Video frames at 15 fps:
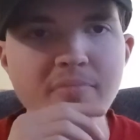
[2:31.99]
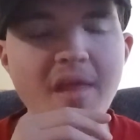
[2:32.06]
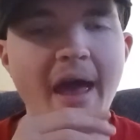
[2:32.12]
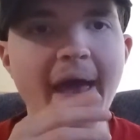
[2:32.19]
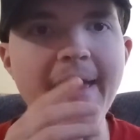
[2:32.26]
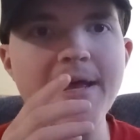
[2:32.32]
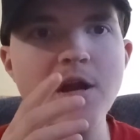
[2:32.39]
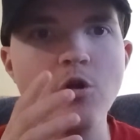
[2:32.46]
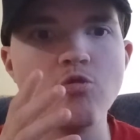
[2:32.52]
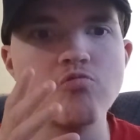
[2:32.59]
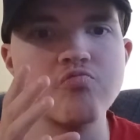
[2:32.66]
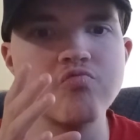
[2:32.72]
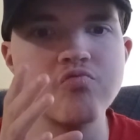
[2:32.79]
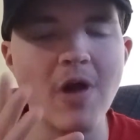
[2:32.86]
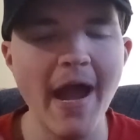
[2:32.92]
And
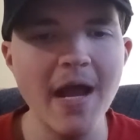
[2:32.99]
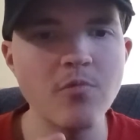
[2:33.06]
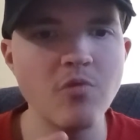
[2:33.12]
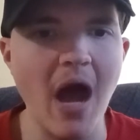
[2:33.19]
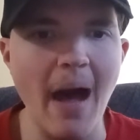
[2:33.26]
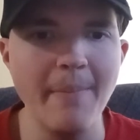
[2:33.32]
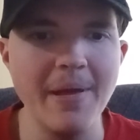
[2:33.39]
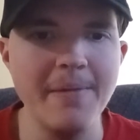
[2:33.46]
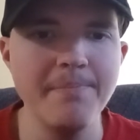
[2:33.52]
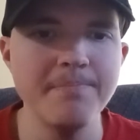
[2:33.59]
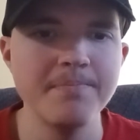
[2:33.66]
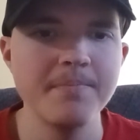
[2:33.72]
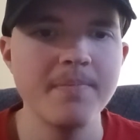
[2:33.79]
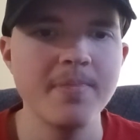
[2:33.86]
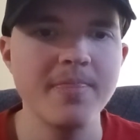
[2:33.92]
Ryan Rotman
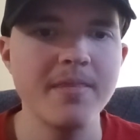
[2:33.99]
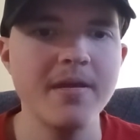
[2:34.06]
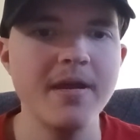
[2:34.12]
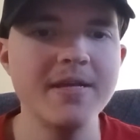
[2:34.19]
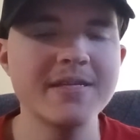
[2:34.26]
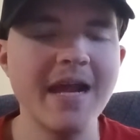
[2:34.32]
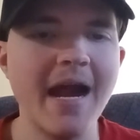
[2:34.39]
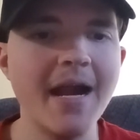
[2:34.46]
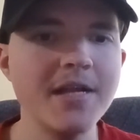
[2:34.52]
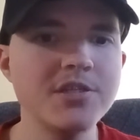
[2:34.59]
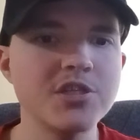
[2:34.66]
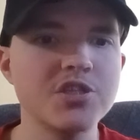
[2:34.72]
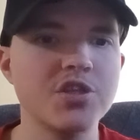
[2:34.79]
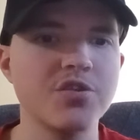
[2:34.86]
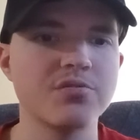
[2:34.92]
is kind of
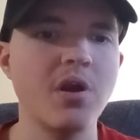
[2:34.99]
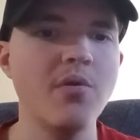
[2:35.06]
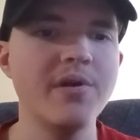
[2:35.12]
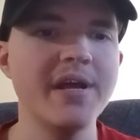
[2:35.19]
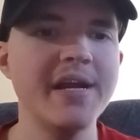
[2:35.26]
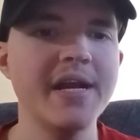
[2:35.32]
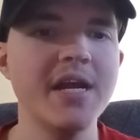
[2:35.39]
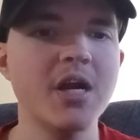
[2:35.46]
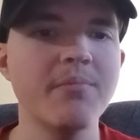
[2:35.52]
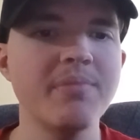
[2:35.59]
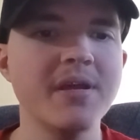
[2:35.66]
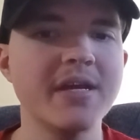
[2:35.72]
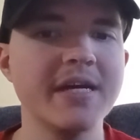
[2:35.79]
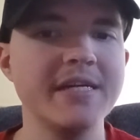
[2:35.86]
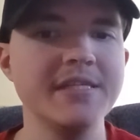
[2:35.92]
just thrown in here
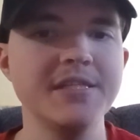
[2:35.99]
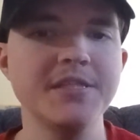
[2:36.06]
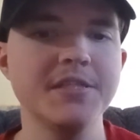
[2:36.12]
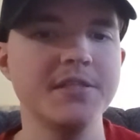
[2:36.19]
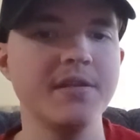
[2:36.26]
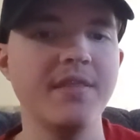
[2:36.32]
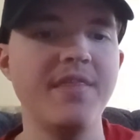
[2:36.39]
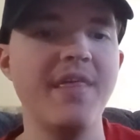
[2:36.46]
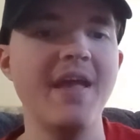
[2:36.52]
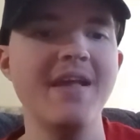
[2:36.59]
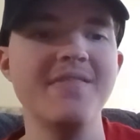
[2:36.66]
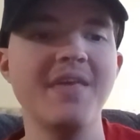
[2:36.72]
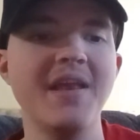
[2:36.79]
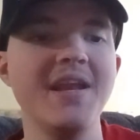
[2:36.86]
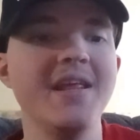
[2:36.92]
because
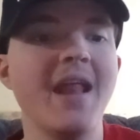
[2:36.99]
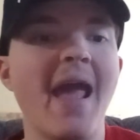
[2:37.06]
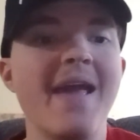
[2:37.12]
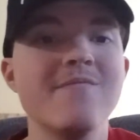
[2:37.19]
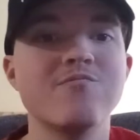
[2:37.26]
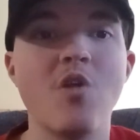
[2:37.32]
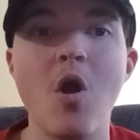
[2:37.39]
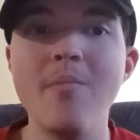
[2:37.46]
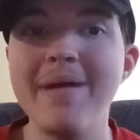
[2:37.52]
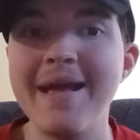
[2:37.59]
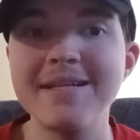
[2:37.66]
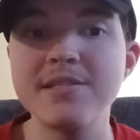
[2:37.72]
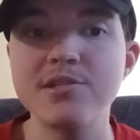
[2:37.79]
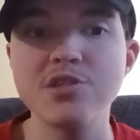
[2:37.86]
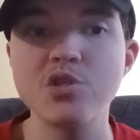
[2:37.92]
they need a
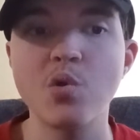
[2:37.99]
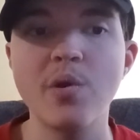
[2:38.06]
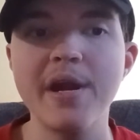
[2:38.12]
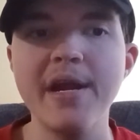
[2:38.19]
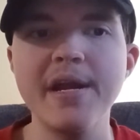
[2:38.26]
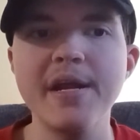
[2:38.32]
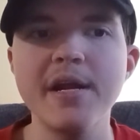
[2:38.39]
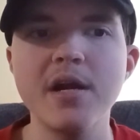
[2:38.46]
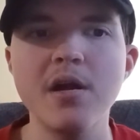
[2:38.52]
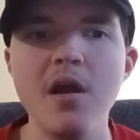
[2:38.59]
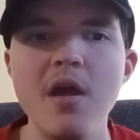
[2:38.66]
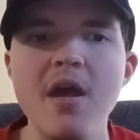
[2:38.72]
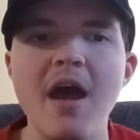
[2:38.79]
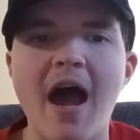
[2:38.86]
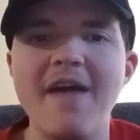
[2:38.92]
romance story in here.
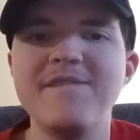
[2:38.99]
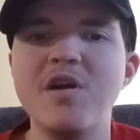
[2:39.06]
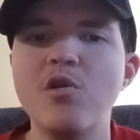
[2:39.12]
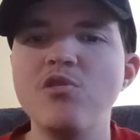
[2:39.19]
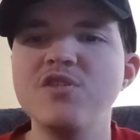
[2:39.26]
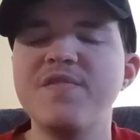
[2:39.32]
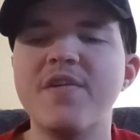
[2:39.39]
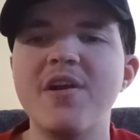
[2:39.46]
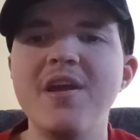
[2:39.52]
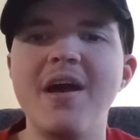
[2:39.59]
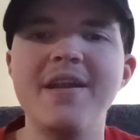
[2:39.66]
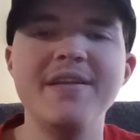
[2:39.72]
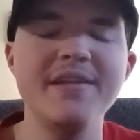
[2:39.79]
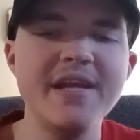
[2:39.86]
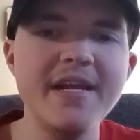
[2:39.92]
I felt it was very
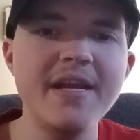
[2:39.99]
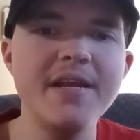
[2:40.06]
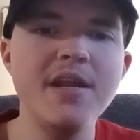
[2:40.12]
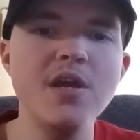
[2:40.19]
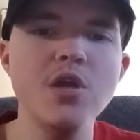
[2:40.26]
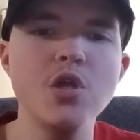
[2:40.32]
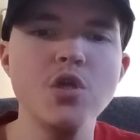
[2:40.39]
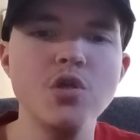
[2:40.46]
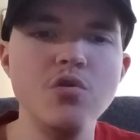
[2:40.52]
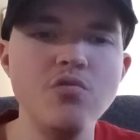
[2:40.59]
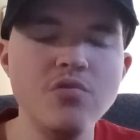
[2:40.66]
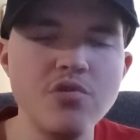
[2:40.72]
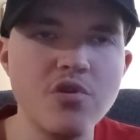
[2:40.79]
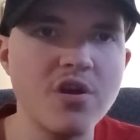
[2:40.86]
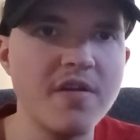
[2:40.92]
unneeded. You
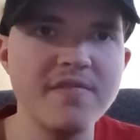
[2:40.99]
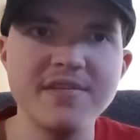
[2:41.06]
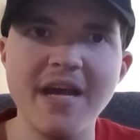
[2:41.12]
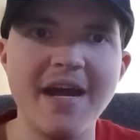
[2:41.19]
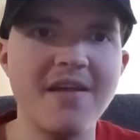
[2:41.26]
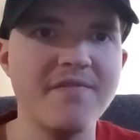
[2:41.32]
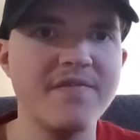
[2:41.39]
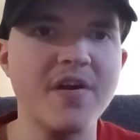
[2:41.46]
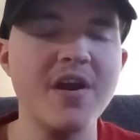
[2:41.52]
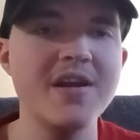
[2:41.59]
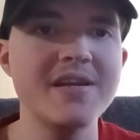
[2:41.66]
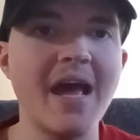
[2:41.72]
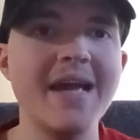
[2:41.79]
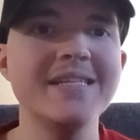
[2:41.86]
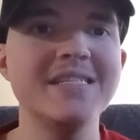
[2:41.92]
could have just had a very
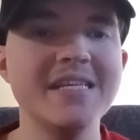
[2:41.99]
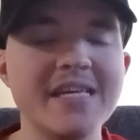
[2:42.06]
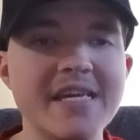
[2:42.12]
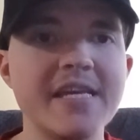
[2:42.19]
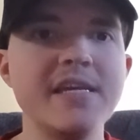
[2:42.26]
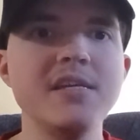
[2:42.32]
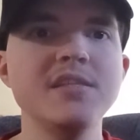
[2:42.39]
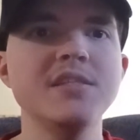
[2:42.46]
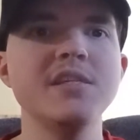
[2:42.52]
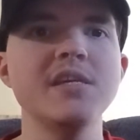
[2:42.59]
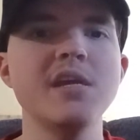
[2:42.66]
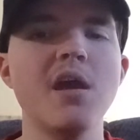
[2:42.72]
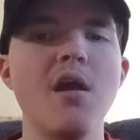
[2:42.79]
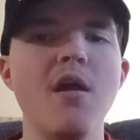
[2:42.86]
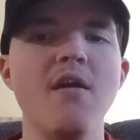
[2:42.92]
nice,
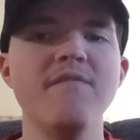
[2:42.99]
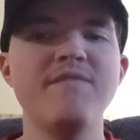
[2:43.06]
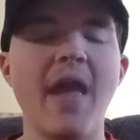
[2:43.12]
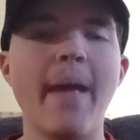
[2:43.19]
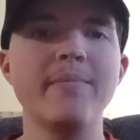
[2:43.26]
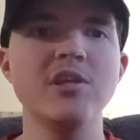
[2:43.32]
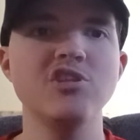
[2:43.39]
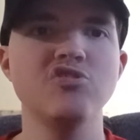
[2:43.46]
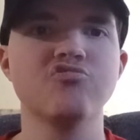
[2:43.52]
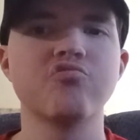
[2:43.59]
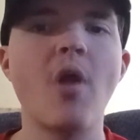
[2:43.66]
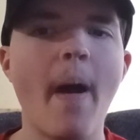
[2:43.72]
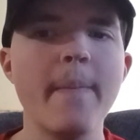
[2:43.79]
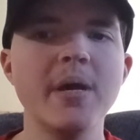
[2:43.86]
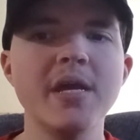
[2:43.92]
easy family
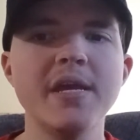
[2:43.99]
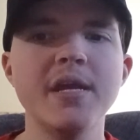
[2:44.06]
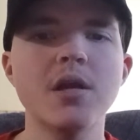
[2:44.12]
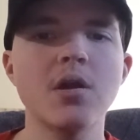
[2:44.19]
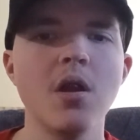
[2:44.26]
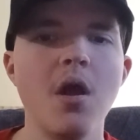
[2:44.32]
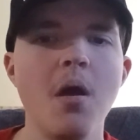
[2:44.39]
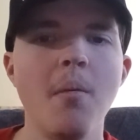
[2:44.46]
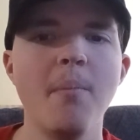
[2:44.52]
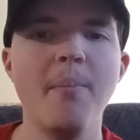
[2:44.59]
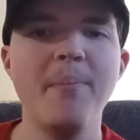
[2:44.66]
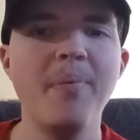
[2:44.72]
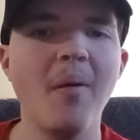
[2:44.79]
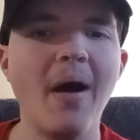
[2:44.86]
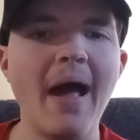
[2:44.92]
drama here.
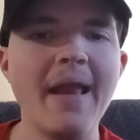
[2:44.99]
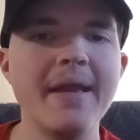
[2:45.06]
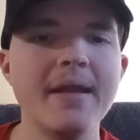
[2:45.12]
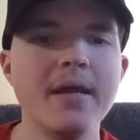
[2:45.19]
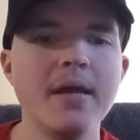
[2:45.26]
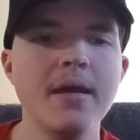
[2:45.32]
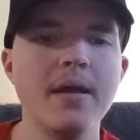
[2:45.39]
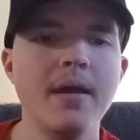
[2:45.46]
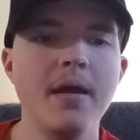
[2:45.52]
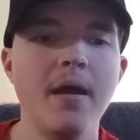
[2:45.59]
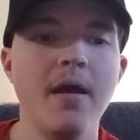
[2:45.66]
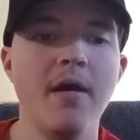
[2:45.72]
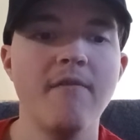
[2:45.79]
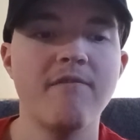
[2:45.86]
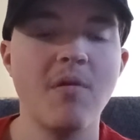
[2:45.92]
But
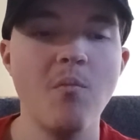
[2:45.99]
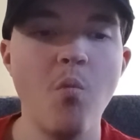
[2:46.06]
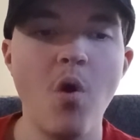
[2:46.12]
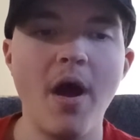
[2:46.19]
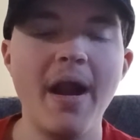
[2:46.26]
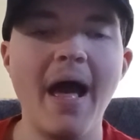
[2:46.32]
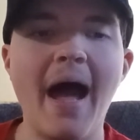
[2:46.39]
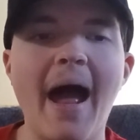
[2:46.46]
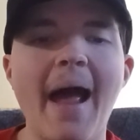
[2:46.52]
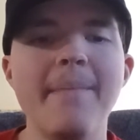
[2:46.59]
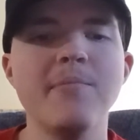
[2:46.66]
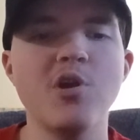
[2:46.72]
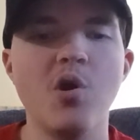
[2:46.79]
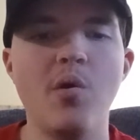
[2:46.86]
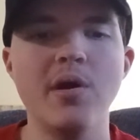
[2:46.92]
from what
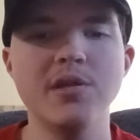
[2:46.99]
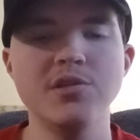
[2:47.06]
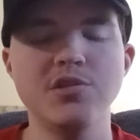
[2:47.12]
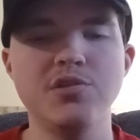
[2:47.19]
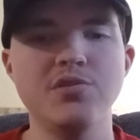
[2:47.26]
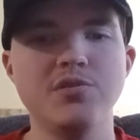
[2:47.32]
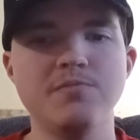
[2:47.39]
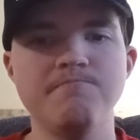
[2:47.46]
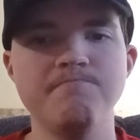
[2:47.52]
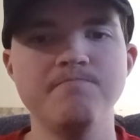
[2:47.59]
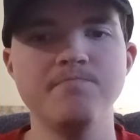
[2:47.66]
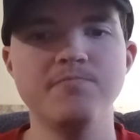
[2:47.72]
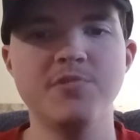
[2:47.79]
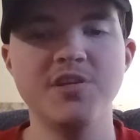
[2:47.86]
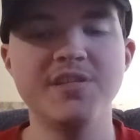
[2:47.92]
I'm going
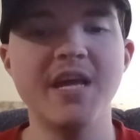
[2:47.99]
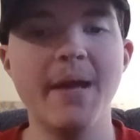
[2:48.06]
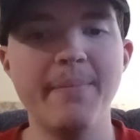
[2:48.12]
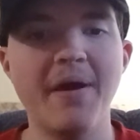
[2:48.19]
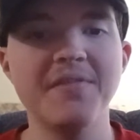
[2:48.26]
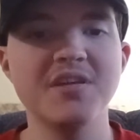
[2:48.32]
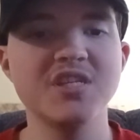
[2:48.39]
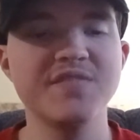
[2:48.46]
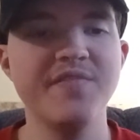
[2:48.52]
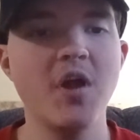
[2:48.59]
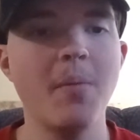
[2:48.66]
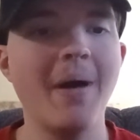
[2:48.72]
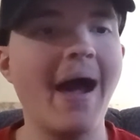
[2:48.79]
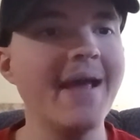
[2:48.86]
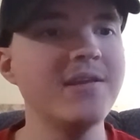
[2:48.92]
to say about this
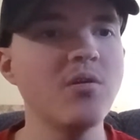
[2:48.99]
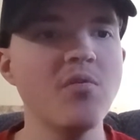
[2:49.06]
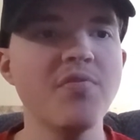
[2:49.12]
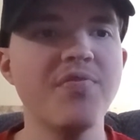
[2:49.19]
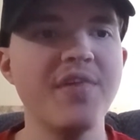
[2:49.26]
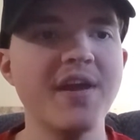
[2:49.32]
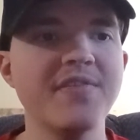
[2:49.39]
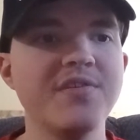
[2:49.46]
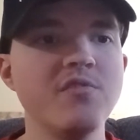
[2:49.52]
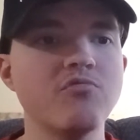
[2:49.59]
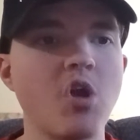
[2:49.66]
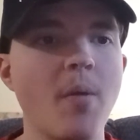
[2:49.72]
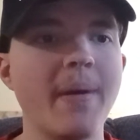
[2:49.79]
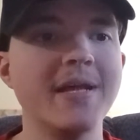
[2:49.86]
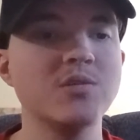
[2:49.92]
film, I don't think the
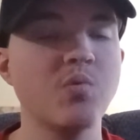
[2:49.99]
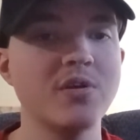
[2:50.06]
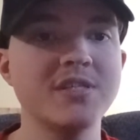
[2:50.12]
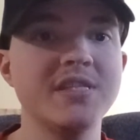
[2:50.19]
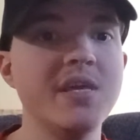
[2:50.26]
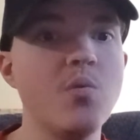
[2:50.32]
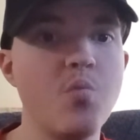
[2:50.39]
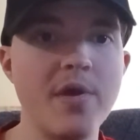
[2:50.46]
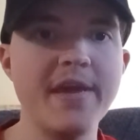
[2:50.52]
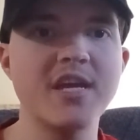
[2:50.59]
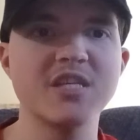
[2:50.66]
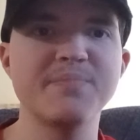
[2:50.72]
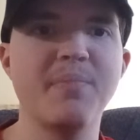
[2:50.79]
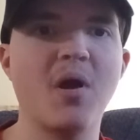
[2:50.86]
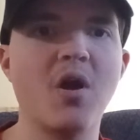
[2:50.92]
romance was the
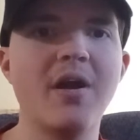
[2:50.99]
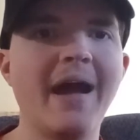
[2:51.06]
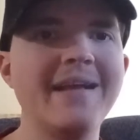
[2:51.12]
weakest part.